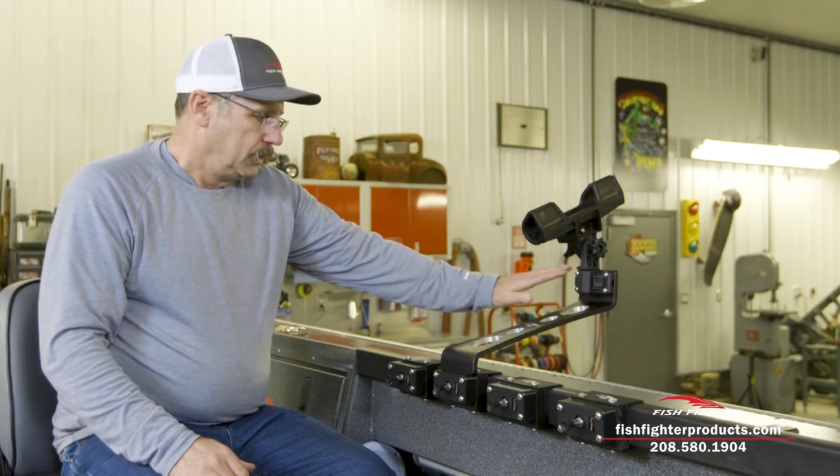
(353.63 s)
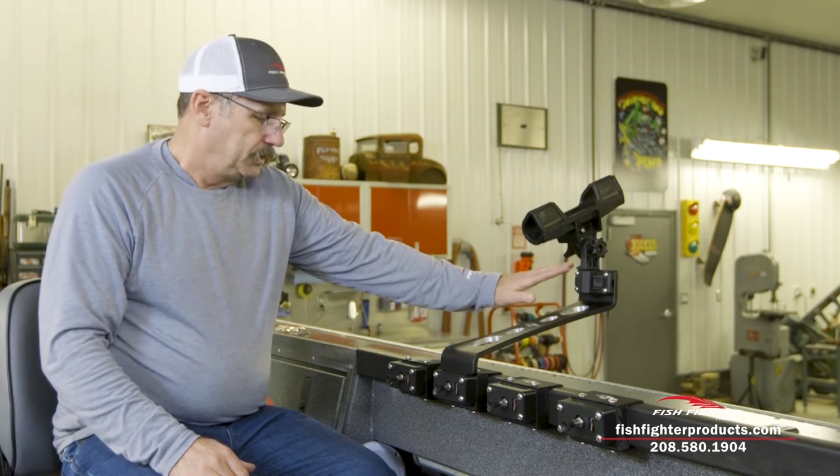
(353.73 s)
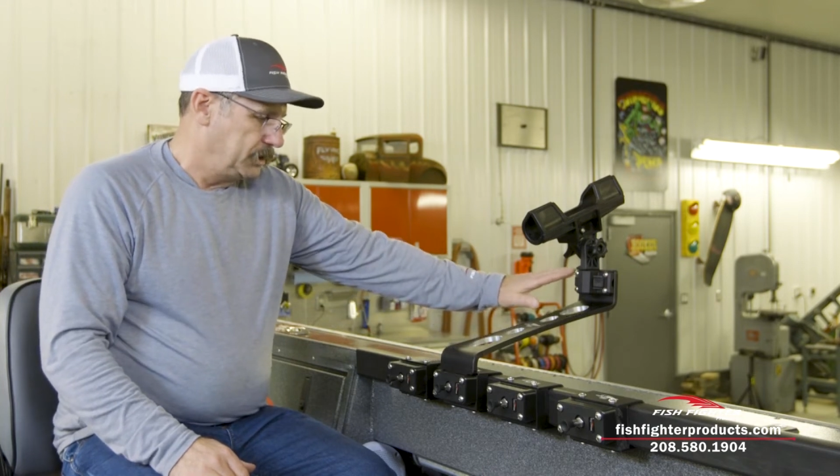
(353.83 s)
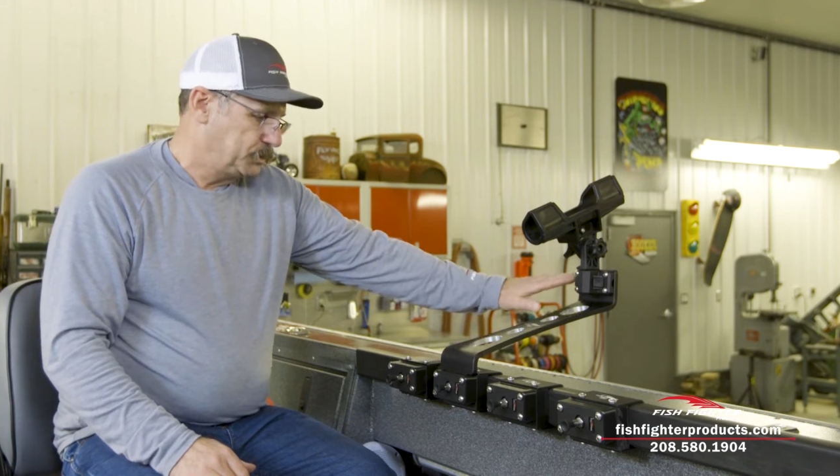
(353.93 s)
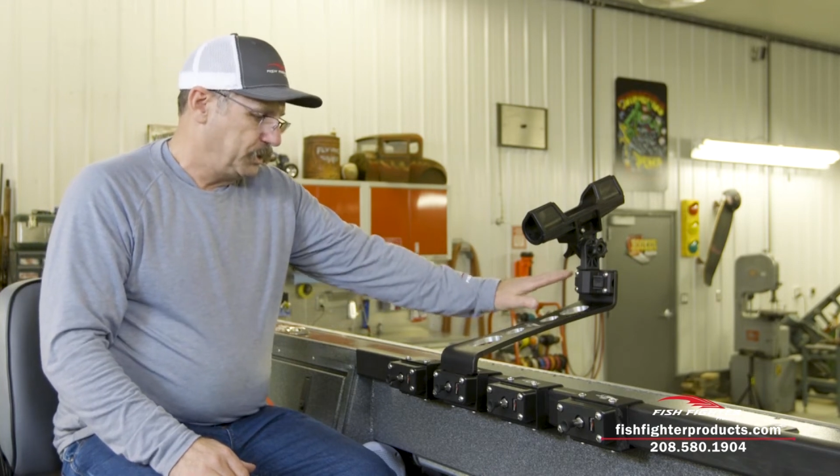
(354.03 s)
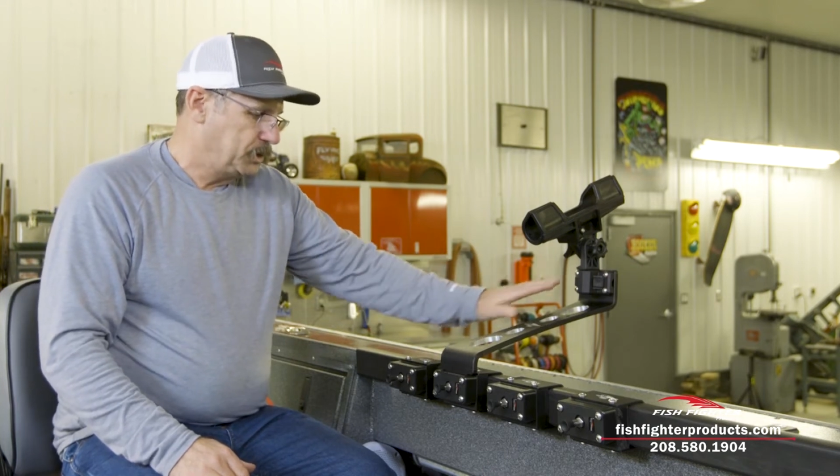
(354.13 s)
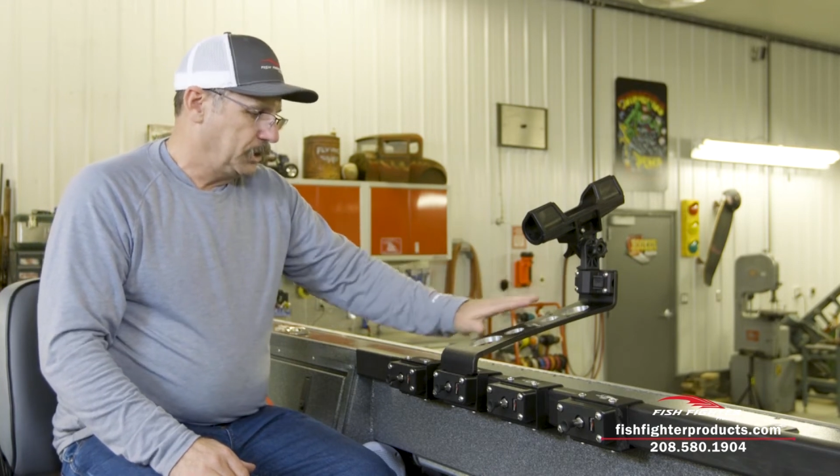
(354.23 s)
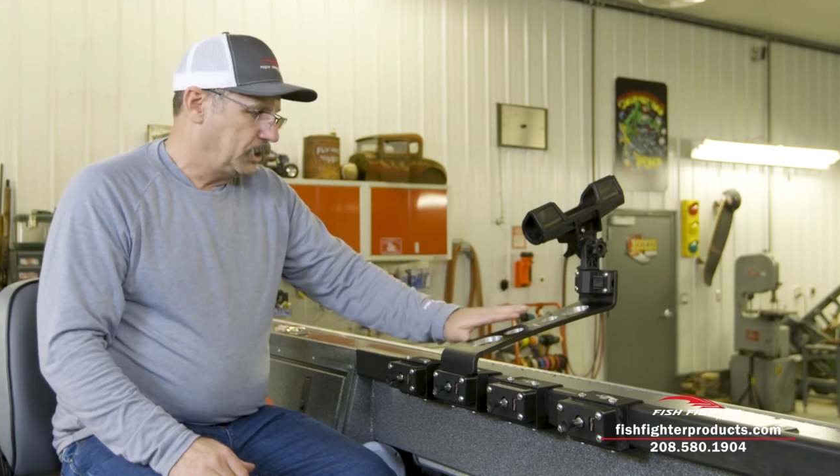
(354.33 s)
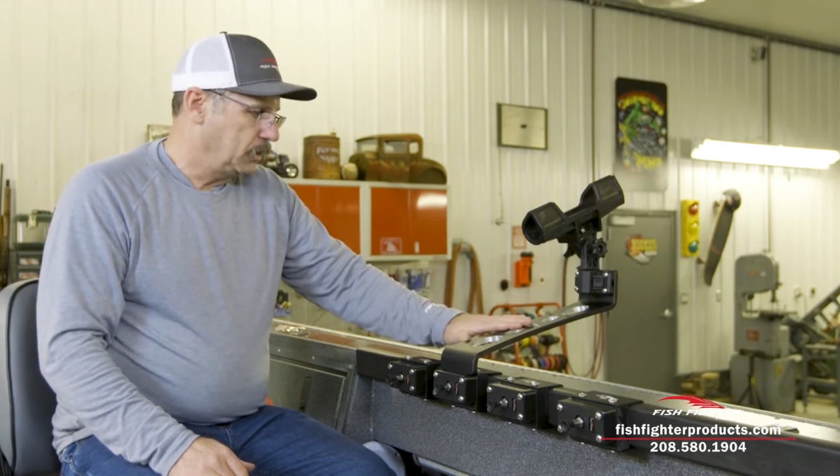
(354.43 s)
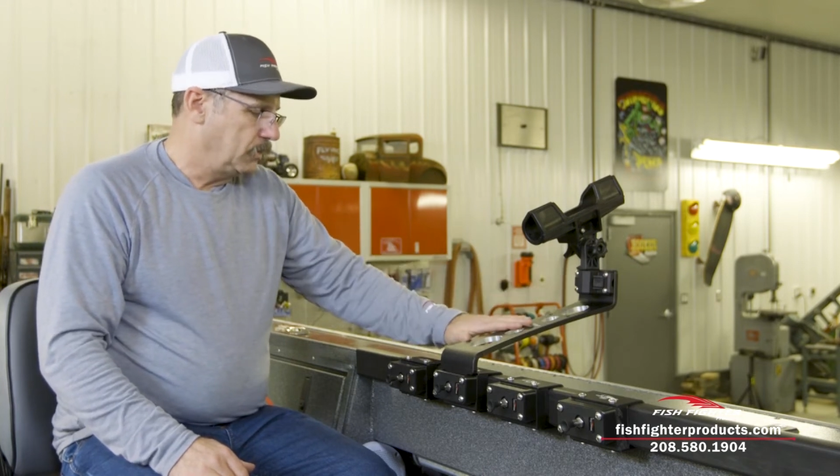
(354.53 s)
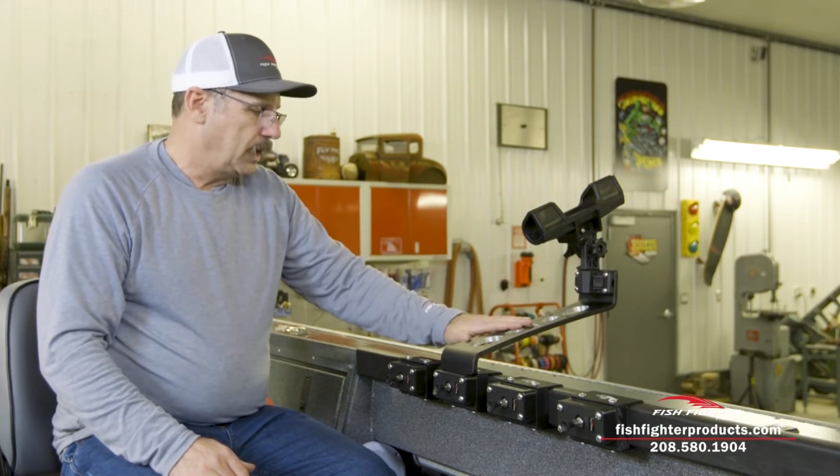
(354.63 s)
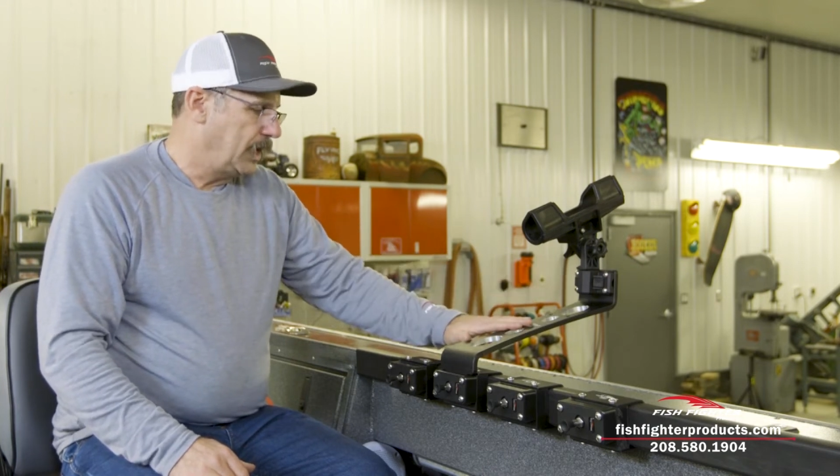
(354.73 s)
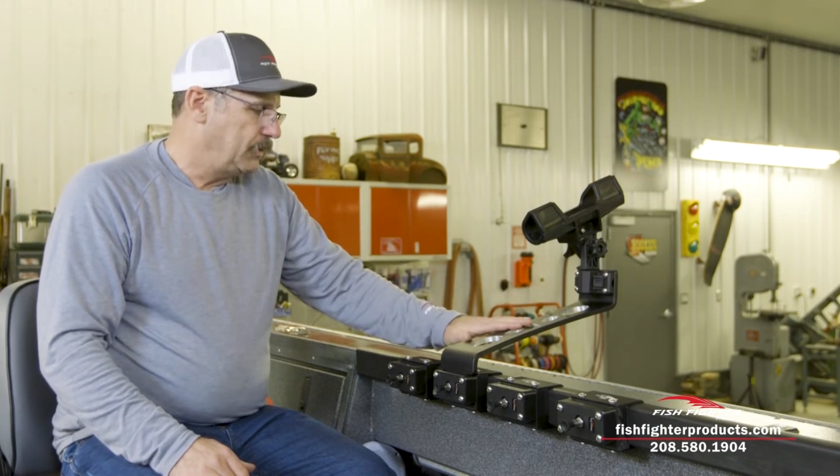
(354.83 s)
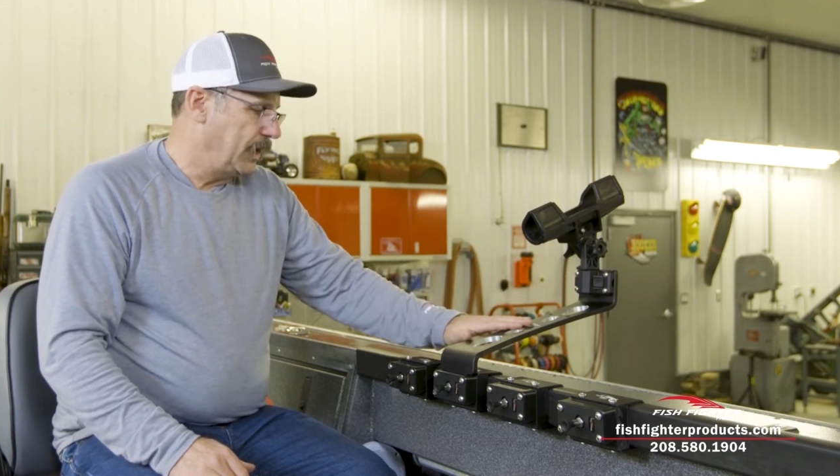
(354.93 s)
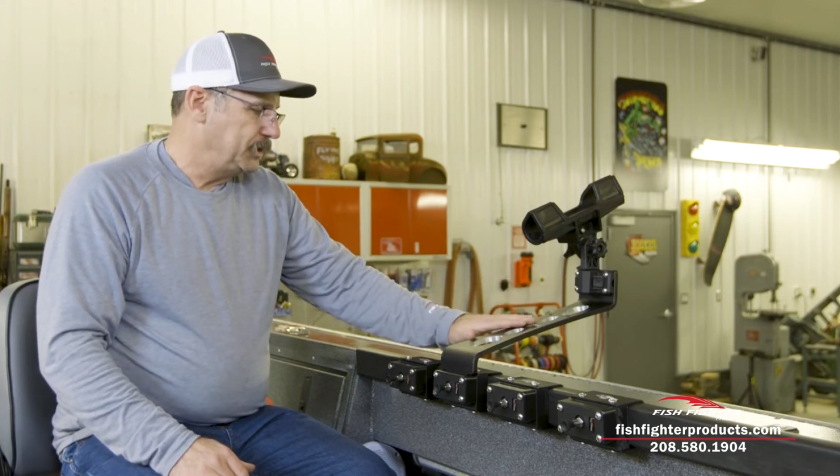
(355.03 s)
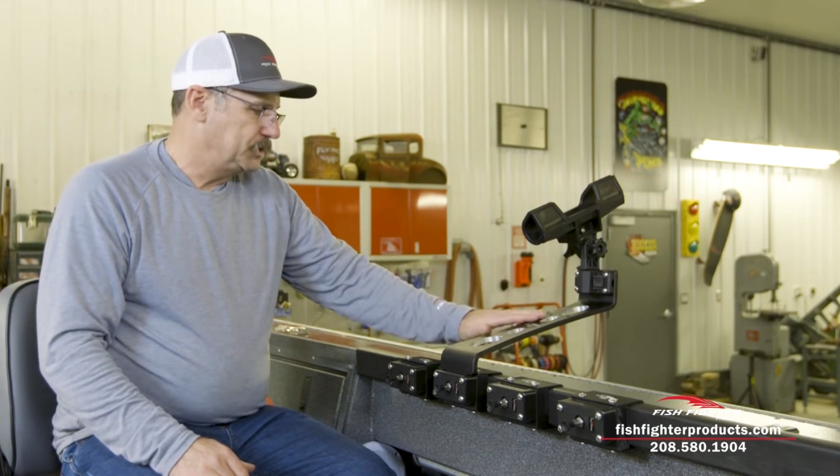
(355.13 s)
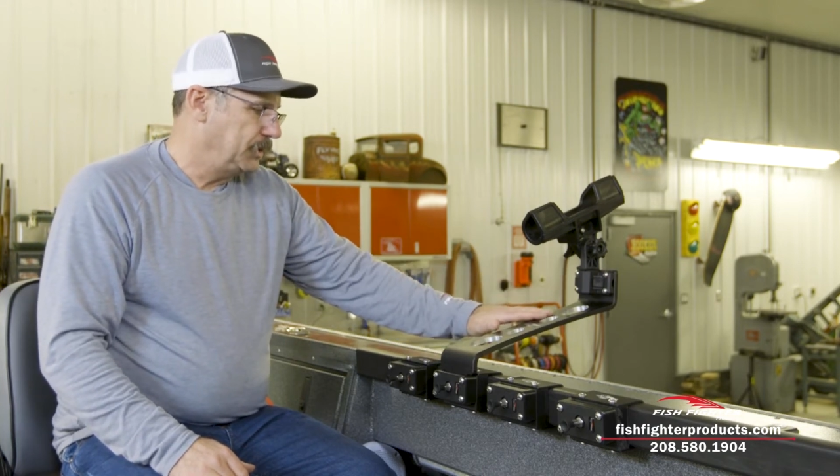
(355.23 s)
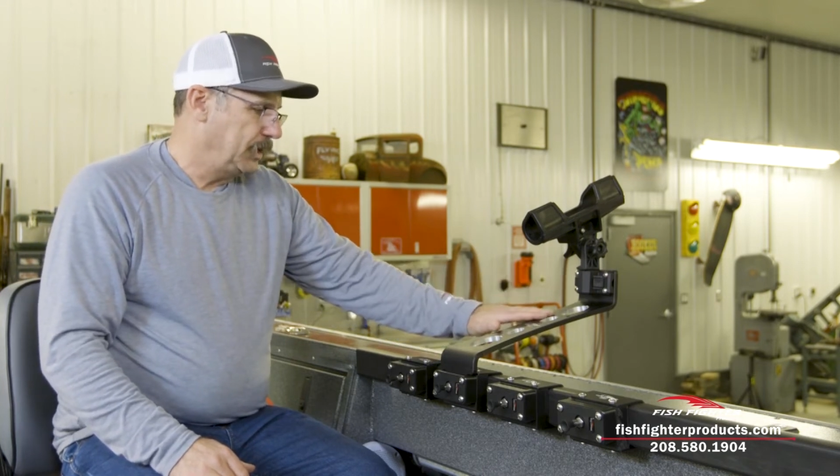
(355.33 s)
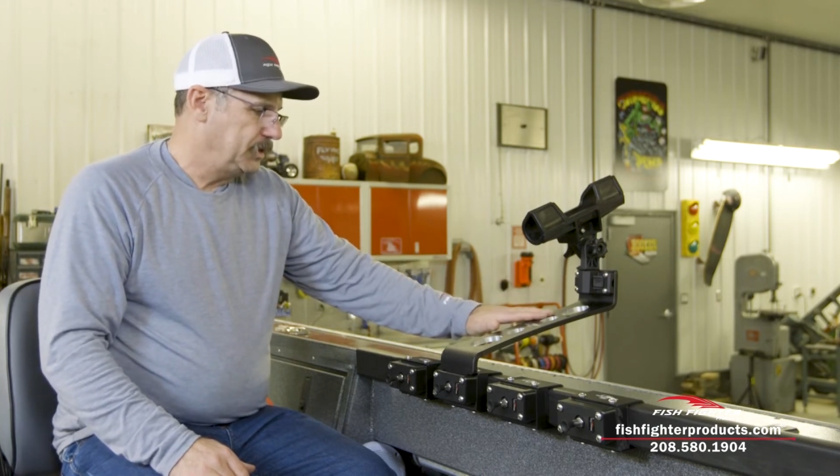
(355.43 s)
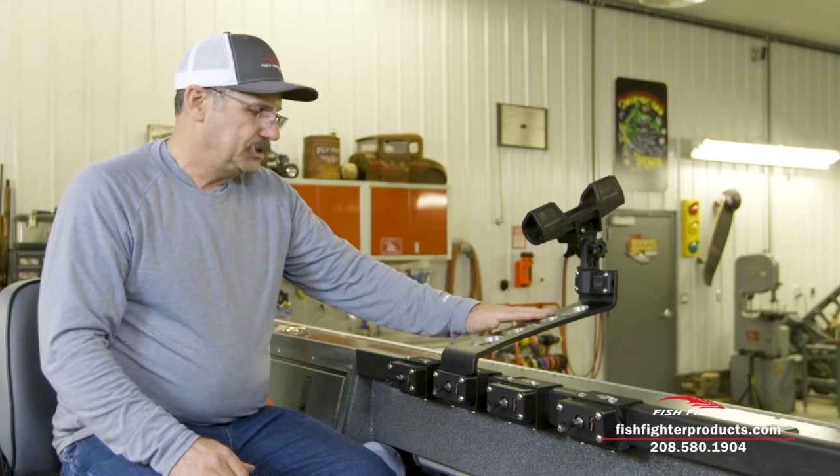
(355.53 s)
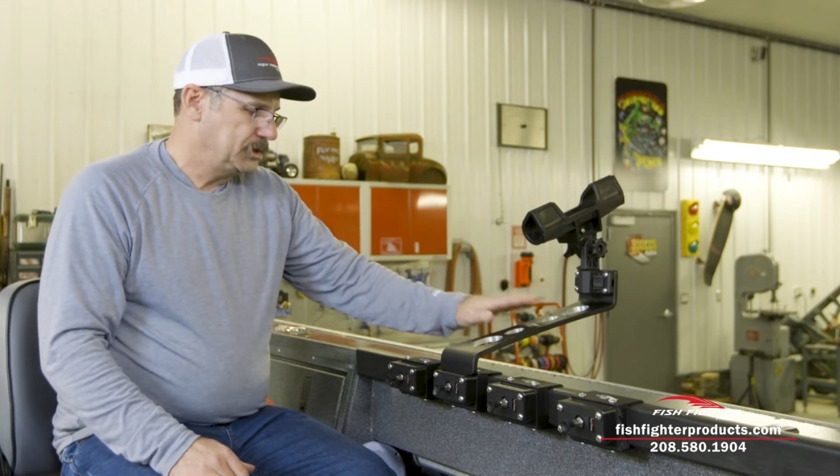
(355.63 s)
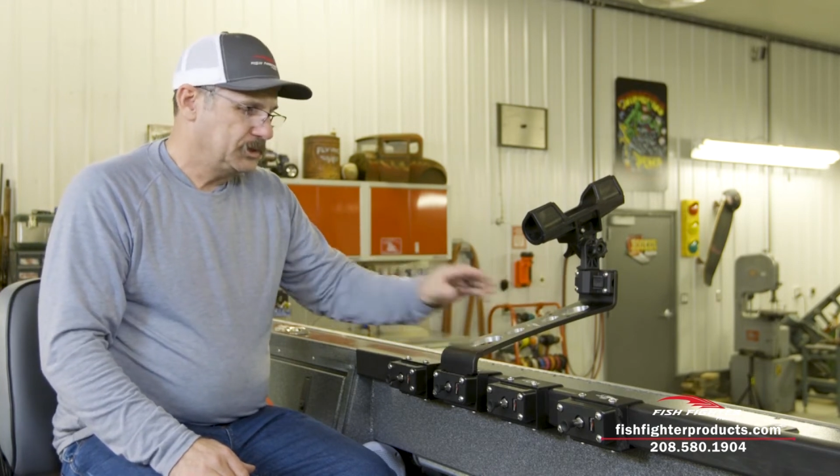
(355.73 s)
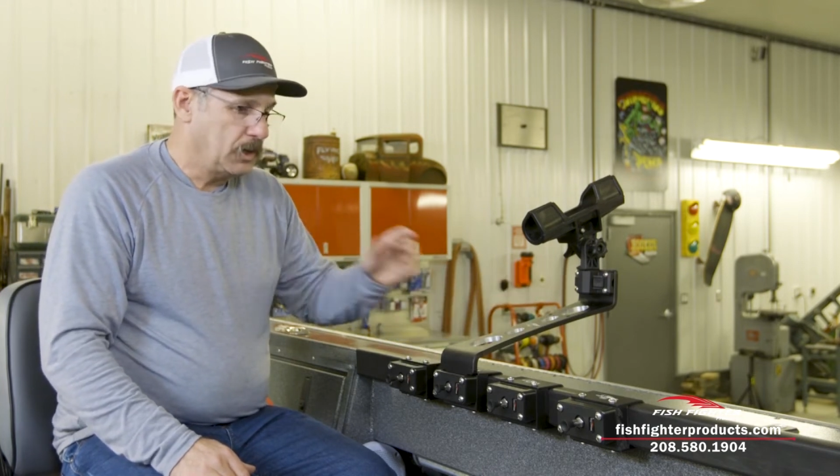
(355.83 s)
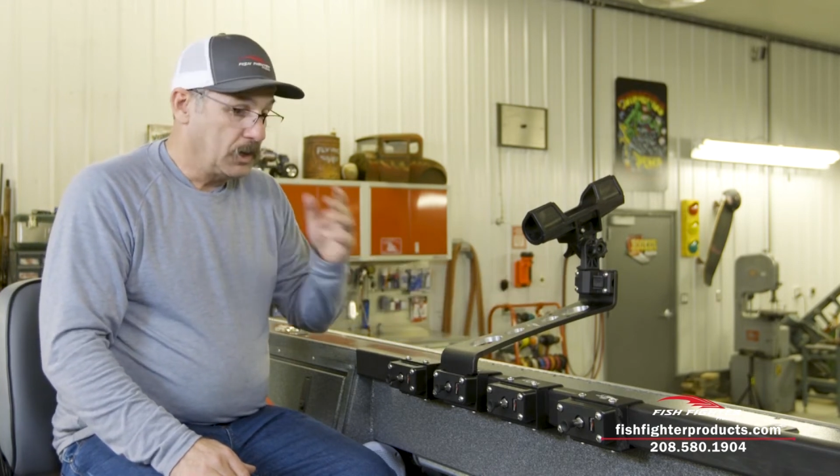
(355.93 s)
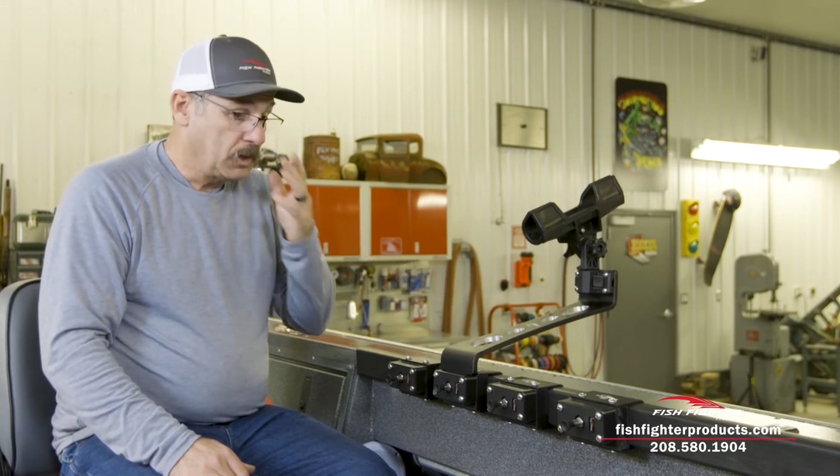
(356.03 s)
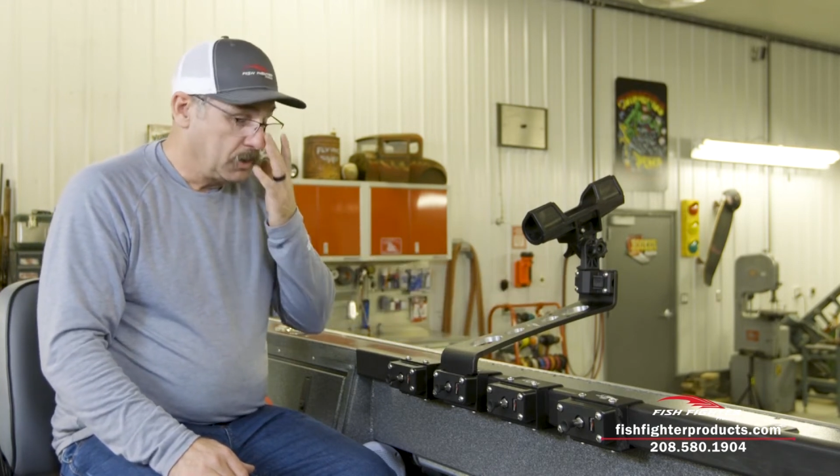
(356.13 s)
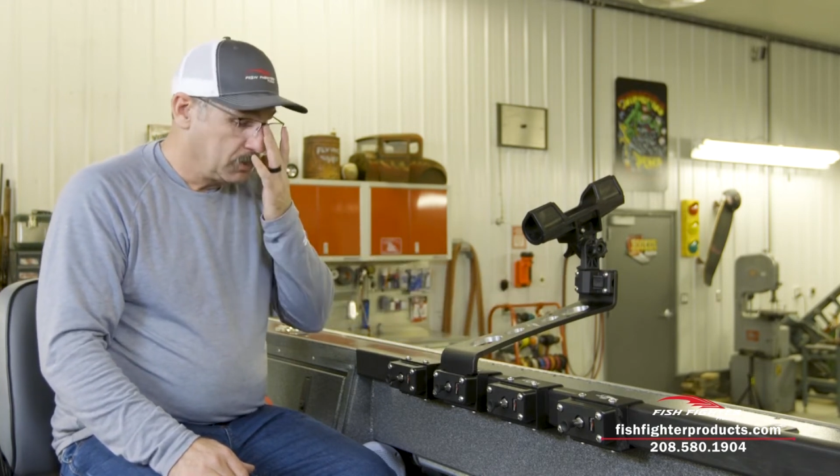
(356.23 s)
this particular rod riser. Now, this is our